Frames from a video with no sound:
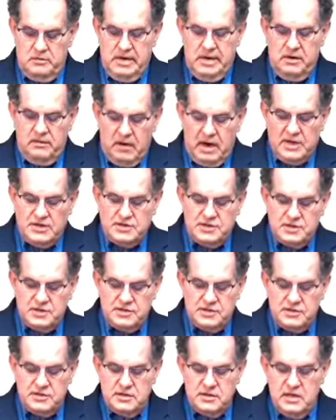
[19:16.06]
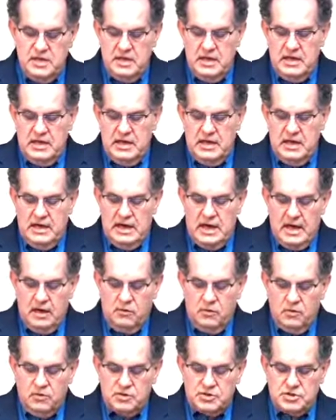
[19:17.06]
be gracious, and
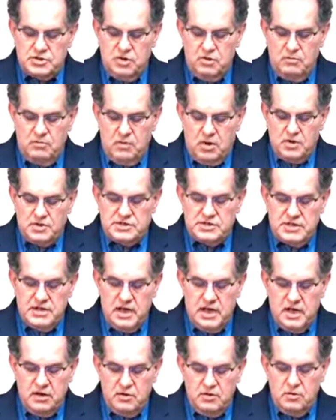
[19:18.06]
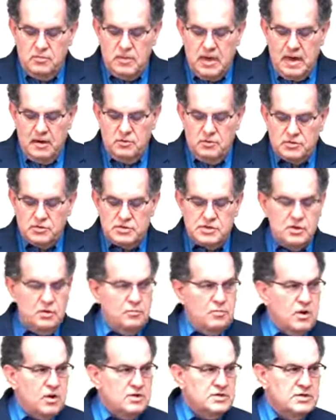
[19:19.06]
I will show mercy on whom I will
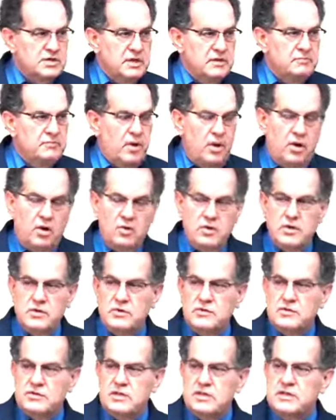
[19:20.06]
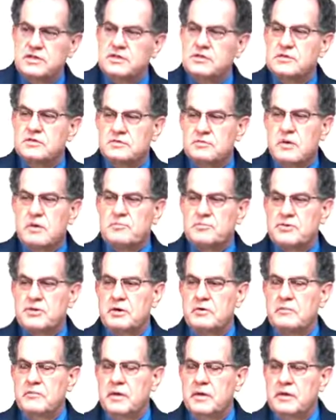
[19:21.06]
show mercy. All use this
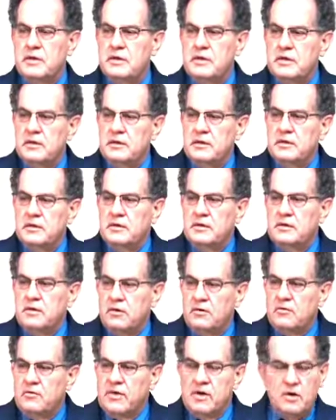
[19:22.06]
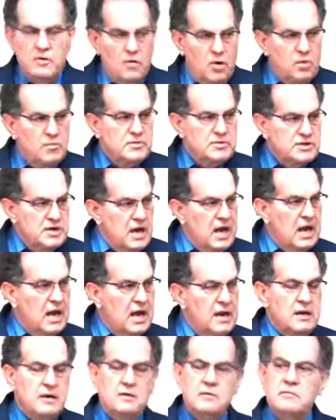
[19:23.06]
scripture over there in Romans 9
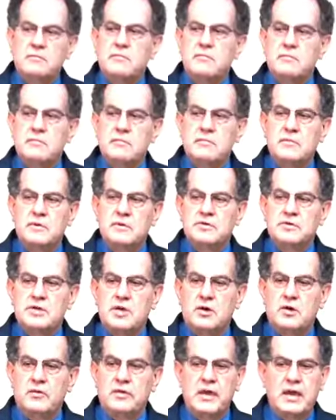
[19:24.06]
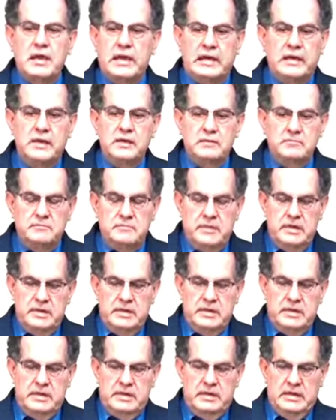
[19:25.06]
to show that
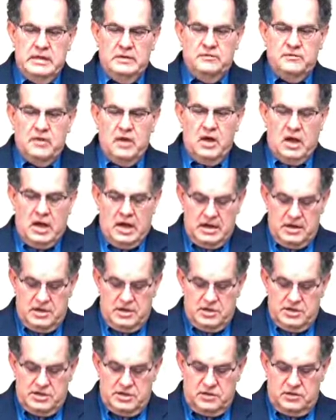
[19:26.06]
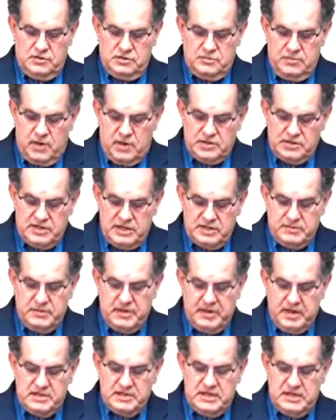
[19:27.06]
if God shows mercy, it's
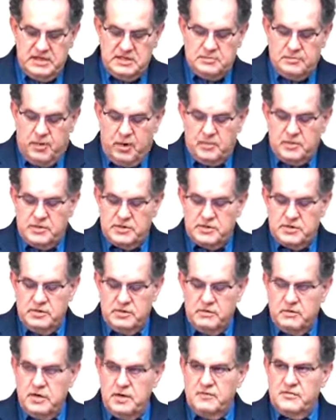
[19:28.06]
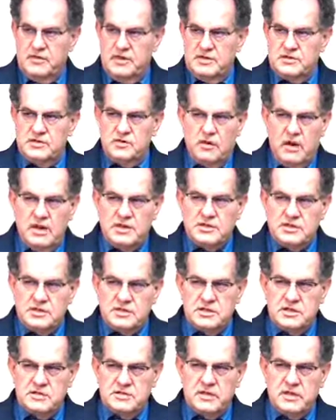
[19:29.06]
because He's purposed If He's
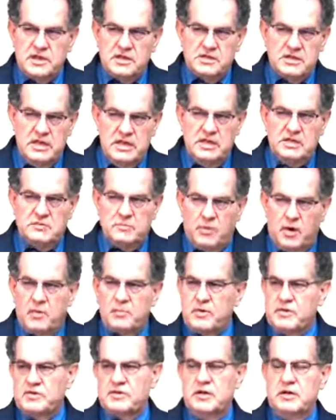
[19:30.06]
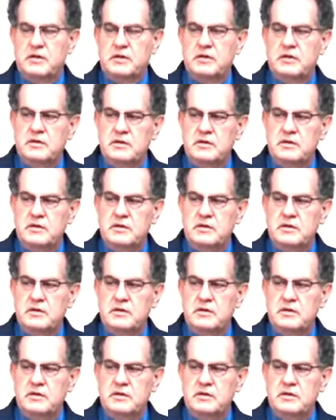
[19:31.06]
gracious, it's because He's purposed